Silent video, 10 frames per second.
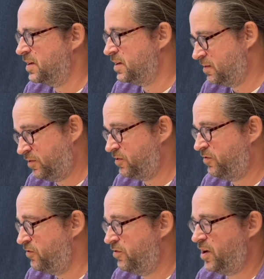and
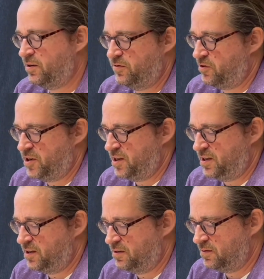are very